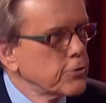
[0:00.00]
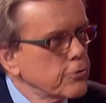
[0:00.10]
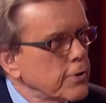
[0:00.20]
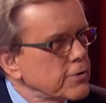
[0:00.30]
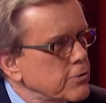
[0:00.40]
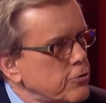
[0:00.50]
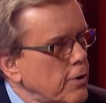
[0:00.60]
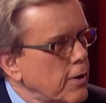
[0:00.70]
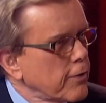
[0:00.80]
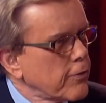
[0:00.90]
suit as a
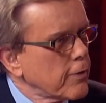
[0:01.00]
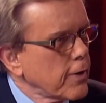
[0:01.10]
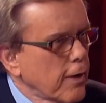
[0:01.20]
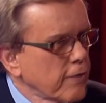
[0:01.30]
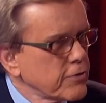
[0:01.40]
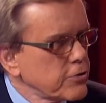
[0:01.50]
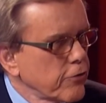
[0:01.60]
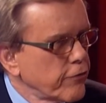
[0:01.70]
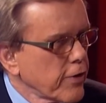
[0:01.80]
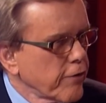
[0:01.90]
trial attorney? Obviously,
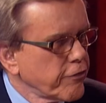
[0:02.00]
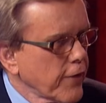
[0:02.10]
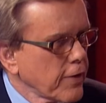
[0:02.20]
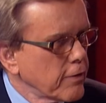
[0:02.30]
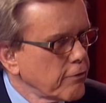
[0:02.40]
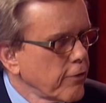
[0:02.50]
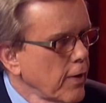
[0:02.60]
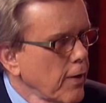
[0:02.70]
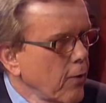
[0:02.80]
you're very effective.